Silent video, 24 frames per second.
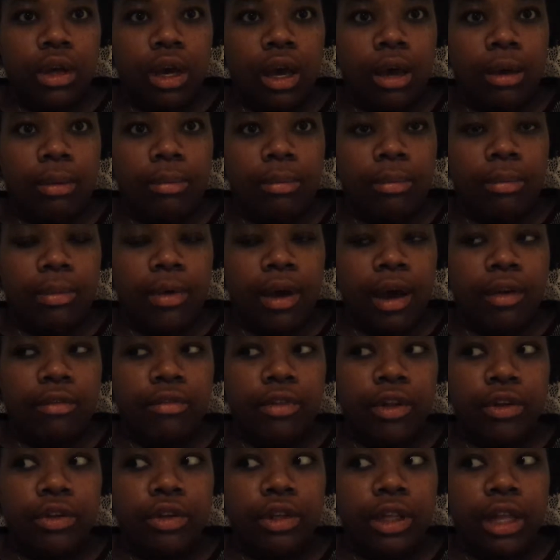I've
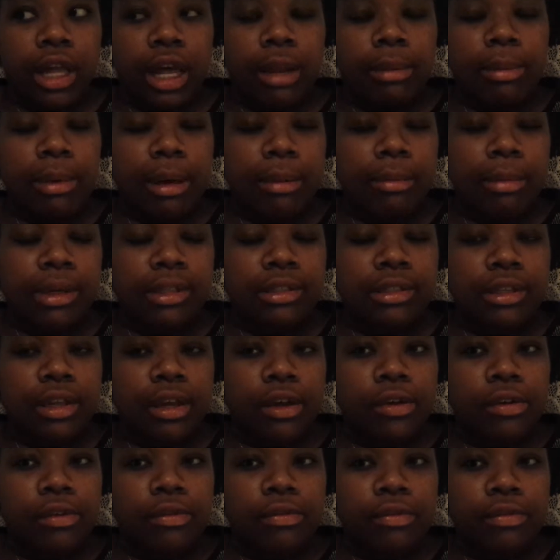learned a lot about
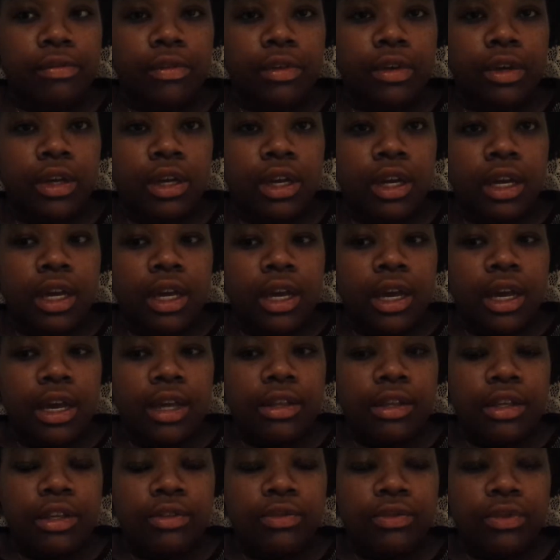myself
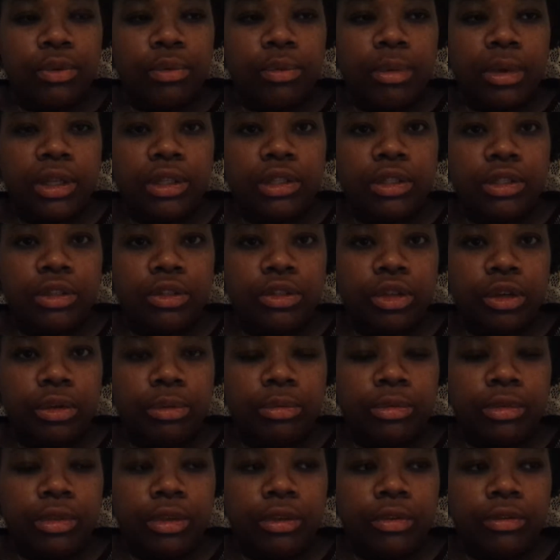in these few months in
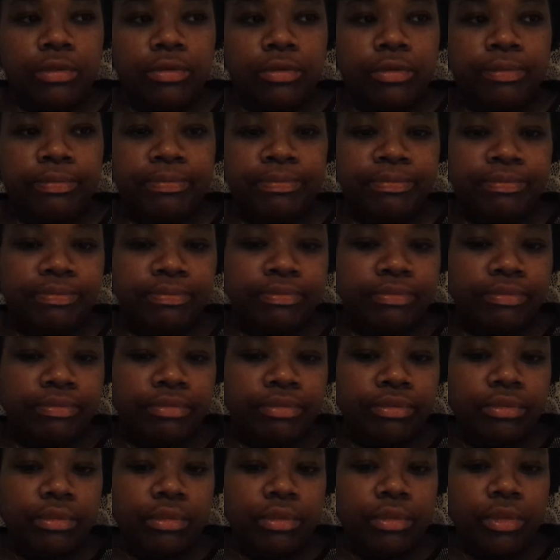terms of
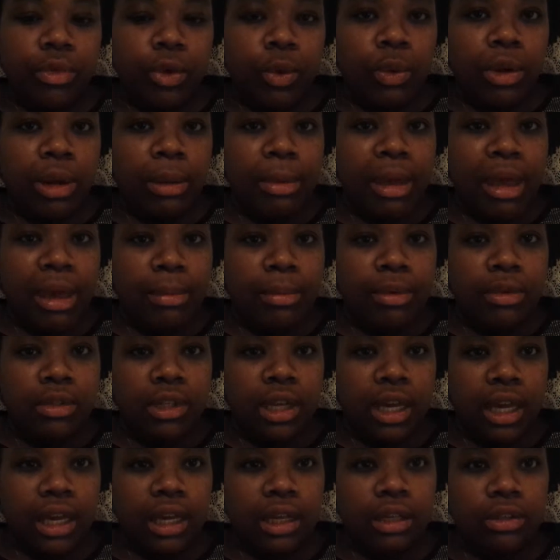what I'm able
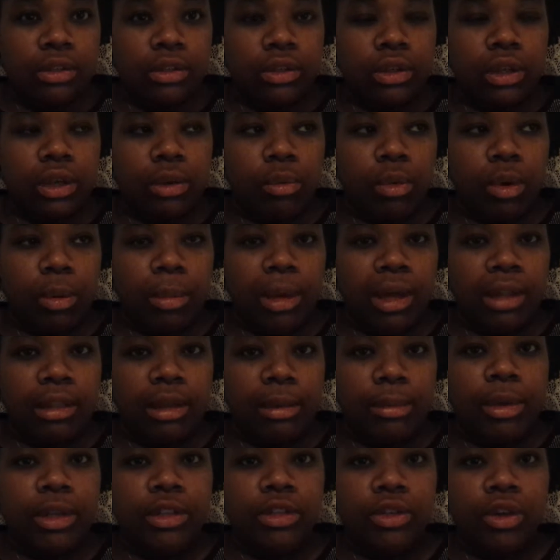to handle and what my
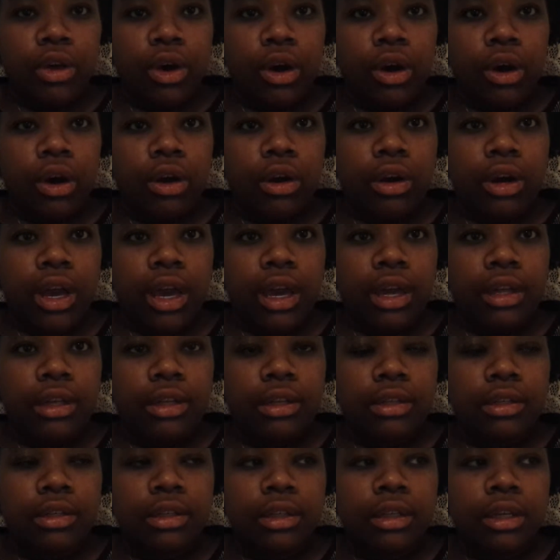limits are.
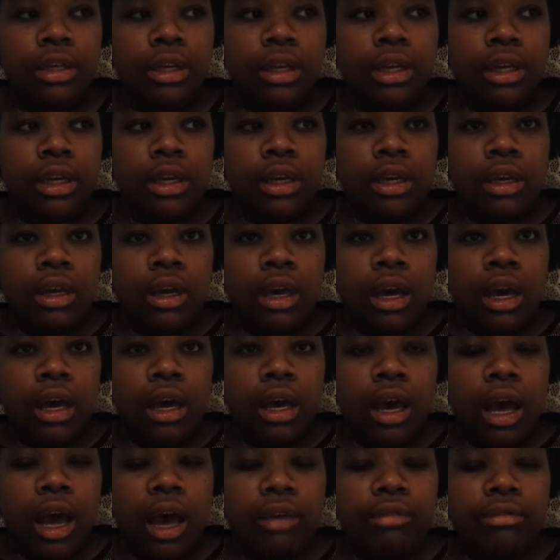And
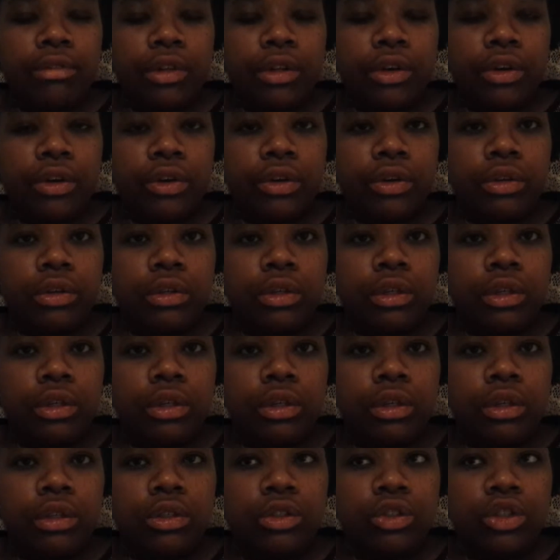I've learned
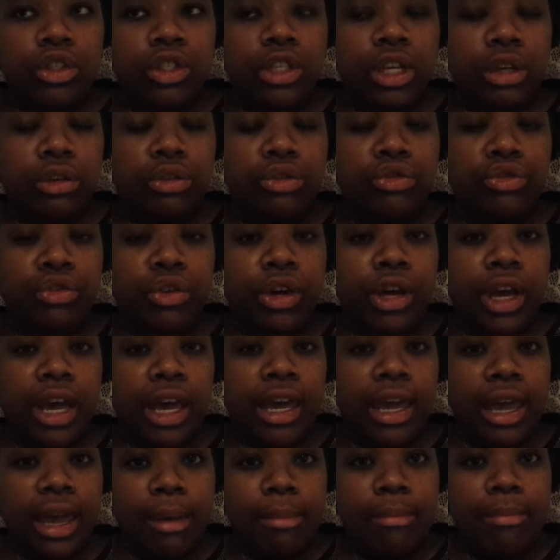just how strong
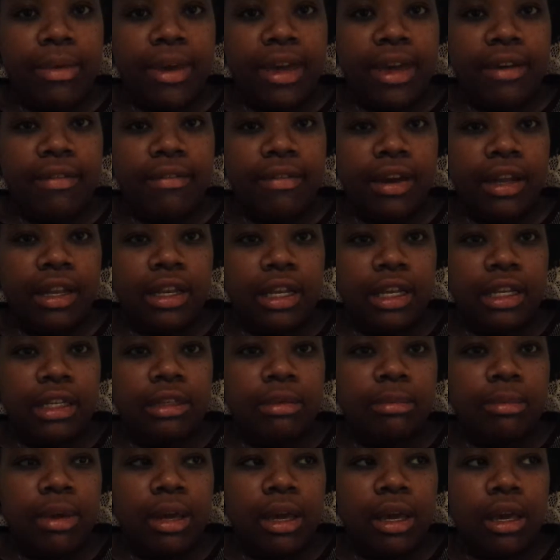I can be if I need
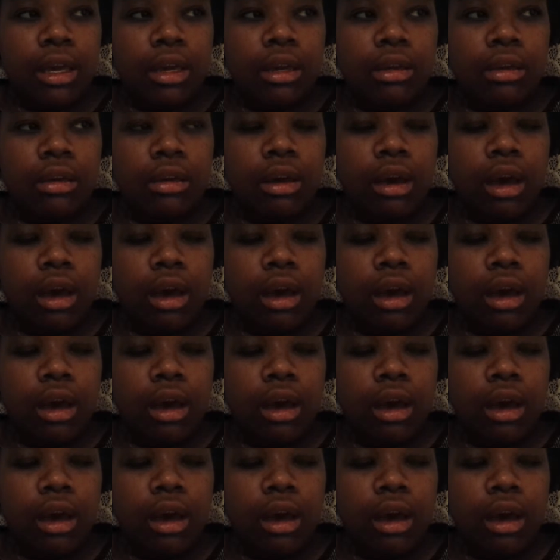to be.